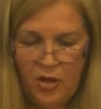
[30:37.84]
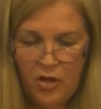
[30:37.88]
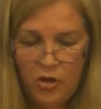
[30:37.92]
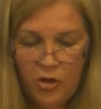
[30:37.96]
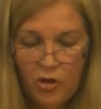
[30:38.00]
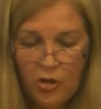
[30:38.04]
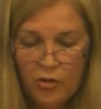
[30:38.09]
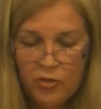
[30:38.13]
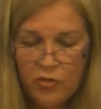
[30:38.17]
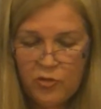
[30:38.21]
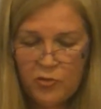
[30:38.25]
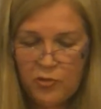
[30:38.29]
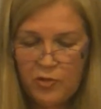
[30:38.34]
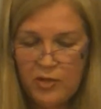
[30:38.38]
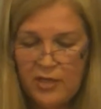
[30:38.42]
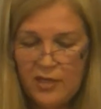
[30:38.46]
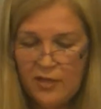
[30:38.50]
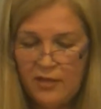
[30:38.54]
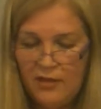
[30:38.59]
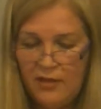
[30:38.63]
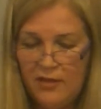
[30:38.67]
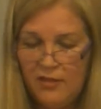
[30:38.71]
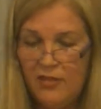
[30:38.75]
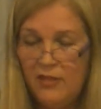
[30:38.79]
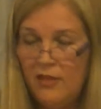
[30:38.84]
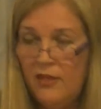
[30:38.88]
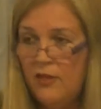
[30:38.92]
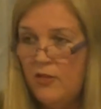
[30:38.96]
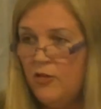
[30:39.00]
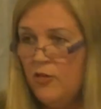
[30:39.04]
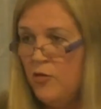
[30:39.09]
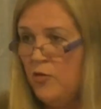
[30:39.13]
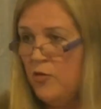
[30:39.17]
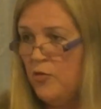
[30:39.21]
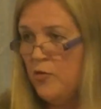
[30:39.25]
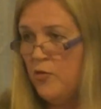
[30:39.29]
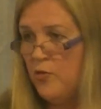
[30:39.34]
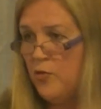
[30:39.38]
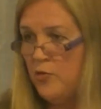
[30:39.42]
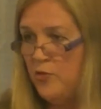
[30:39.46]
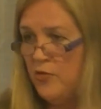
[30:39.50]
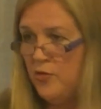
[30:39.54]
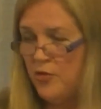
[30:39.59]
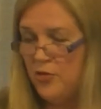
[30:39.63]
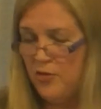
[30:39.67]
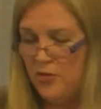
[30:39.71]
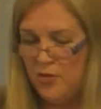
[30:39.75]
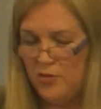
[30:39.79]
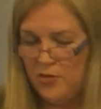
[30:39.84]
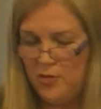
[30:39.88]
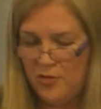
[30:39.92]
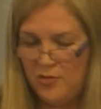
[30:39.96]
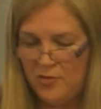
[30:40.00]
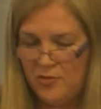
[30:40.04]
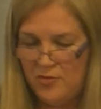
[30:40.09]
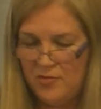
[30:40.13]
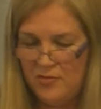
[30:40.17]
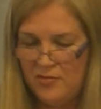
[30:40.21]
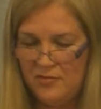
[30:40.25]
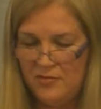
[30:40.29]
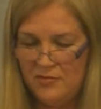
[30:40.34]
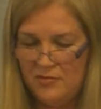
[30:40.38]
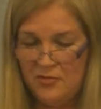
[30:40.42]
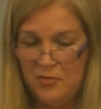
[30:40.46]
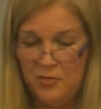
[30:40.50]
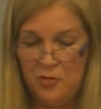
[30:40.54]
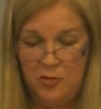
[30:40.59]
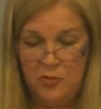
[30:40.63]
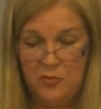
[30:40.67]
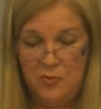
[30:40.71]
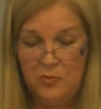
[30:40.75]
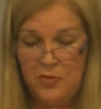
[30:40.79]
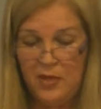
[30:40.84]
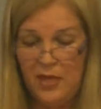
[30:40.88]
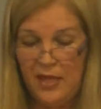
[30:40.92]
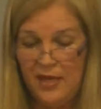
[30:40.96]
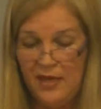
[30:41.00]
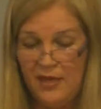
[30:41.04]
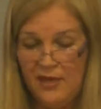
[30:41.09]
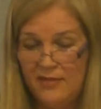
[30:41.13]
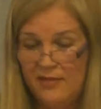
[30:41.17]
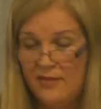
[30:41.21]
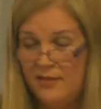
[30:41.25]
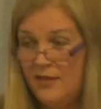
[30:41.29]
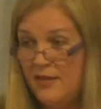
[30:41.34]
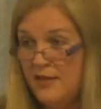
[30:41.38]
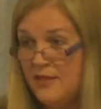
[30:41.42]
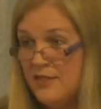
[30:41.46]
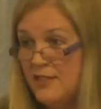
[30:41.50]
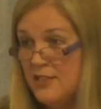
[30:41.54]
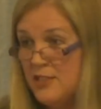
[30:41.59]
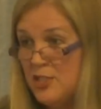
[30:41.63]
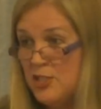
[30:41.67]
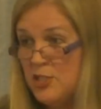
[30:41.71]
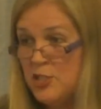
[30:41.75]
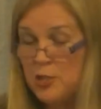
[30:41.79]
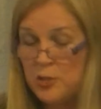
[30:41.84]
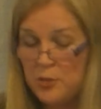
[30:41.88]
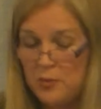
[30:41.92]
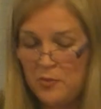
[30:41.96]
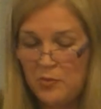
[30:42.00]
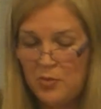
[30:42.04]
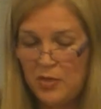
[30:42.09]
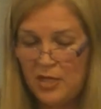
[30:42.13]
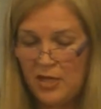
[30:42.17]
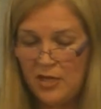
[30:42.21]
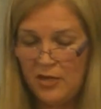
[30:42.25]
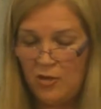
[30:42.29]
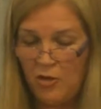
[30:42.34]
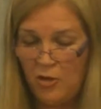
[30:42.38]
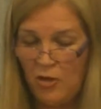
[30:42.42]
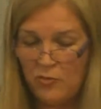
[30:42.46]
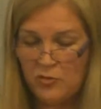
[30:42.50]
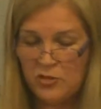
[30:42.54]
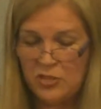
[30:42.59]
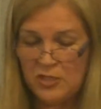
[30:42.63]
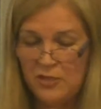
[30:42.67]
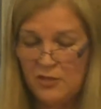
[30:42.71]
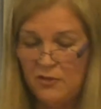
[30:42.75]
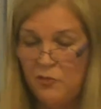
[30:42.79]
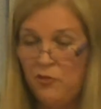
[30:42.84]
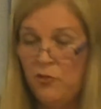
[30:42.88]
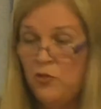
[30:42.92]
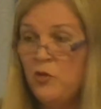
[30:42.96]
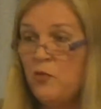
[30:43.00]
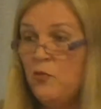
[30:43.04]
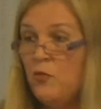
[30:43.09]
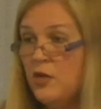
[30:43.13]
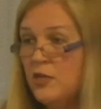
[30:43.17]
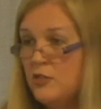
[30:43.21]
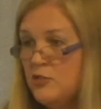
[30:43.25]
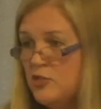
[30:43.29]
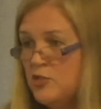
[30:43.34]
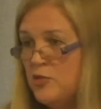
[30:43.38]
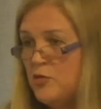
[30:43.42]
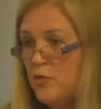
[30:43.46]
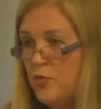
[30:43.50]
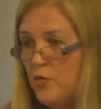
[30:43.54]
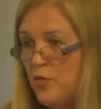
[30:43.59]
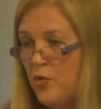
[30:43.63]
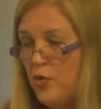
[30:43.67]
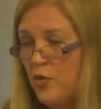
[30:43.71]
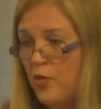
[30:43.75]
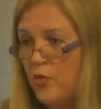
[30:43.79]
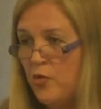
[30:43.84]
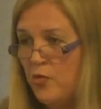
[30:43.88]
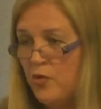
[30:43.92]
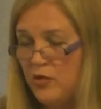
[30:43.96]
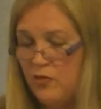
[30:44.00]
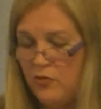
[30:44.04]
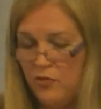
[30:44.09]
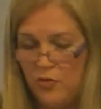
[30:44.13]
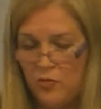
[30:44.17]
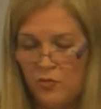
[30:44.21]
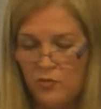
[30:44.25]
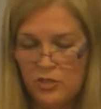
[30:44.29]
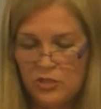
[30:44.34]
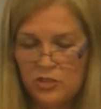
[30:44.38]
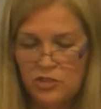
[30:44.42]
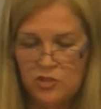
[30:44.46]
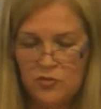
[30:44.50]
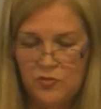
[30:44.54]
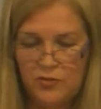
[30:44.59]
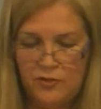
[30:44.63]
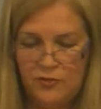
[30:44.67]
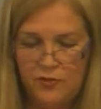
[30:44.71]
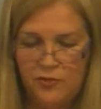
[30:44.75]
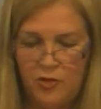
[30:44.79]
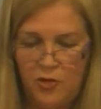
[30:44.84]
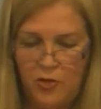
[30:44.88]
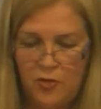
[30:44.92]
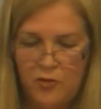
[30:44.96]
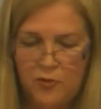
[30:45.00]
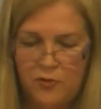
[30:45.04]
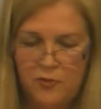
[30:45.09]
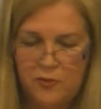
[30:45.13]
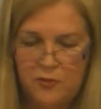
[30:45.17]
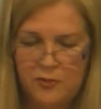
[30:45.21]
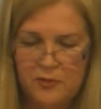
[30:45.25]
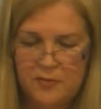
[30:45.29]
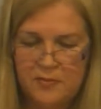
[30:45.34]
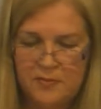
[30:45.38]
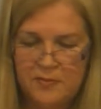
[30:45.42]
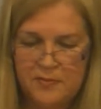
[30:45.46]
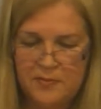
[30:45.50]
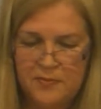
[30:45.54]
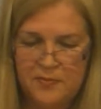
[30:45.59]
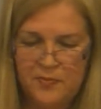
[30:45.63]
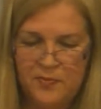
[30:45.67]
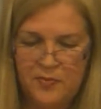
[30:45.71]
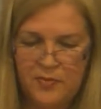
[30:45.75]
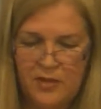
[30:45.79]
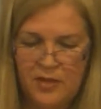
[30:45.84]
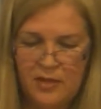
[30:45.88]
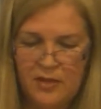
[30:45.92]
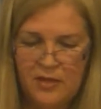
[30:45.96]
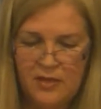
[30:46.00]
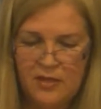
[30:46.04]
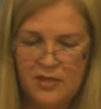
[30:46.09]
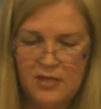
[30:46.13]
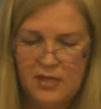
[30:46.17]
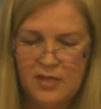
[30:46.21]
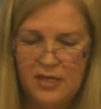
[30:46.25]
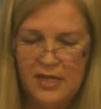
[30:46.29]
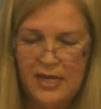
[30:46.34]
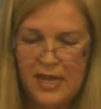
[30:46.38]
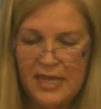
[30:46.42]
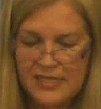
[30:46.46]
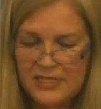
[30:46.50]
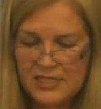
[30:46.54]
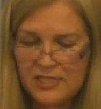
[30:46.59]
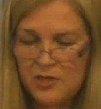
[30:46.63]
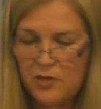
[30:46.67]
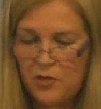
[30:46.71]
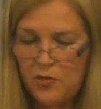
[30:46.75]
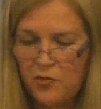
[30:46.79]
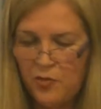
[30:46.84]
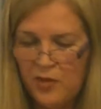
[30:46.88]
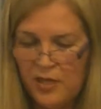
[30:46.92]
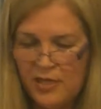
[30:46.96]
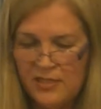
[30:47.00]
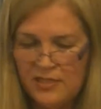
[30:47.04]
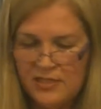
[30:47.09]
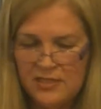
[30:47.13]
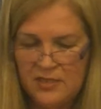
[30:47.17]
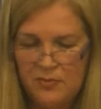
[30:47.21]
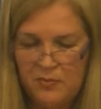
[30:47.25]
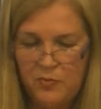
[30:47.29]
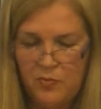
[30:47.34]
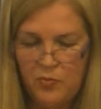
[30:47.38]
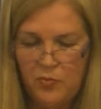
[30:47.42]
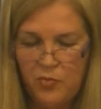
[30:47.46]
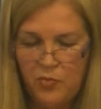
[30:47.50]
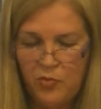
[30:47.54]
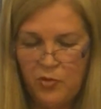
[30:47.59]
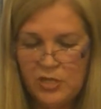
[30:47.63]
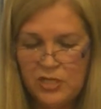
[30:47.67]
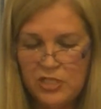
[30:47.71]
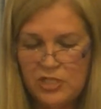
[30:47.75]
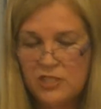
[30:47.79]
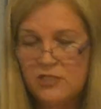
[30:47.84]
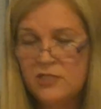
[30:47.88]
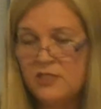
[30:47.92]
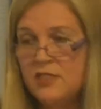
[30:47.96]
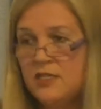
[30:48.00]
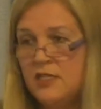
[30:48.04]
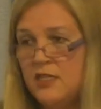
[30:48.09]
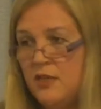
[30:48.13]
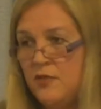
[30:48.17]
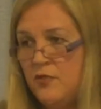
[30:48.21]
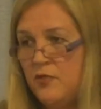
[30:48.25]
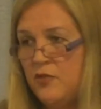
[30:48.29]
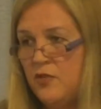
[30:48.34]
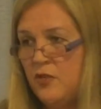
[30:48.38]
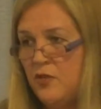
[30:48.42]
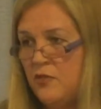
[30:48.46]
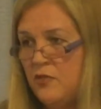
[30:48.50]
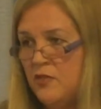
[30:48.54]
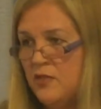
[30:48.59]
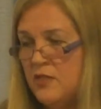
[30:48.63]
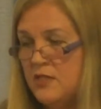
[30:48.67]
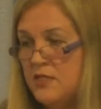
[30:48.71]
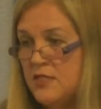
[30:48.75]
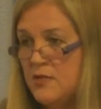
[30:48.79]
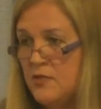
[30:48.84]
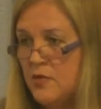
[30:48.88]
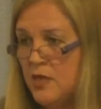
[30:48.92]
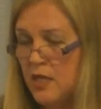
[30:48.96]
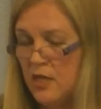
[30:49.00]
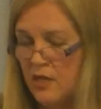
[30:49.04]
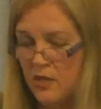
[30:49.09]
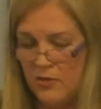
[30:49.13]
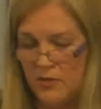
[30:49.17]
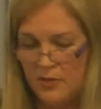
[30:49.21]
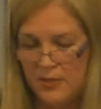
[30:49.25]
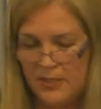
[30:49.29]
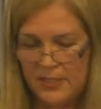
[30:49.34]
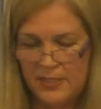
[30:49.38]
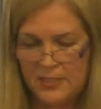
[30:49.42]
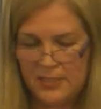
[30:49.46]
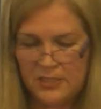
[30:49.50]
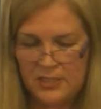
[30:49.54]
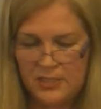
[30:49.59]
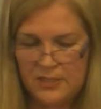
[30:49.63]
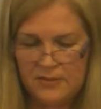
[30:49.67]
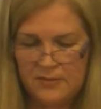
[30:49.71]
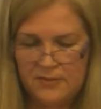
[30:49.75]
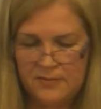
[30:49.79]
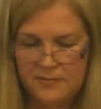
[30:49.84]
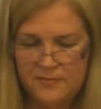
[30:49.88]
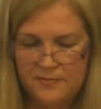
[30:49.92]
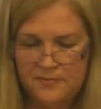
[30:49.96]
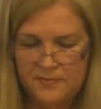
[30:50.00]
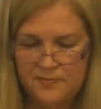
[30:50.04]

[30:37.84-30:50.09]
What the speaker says: Not doing anything good or bad shouldn't be an option if we want to grow, if we want to evolve. Let's not waste the precious gift of this reincarnation.